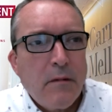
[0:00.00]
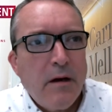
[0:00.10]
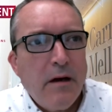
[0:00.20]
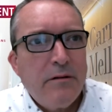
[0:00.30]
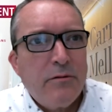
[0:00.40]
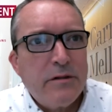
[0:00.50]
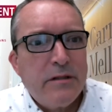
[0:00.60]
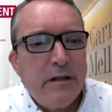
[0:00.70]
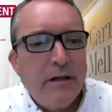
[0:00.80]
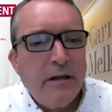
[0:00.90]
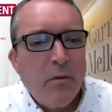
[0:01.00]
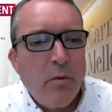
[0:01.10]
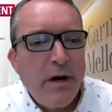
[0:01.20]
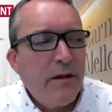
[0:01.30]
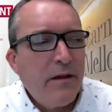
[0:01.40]
Interesting. In a
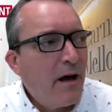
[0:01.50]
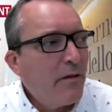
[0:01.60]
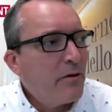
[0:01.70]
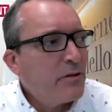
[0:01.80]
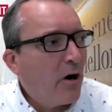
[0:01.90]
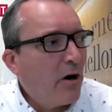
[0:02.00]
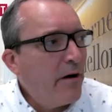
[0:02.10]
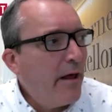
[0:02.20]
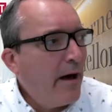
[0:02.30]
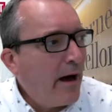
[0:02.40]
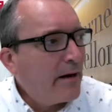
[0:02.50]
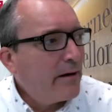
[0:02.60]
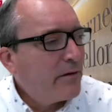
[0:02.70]
way that others are not.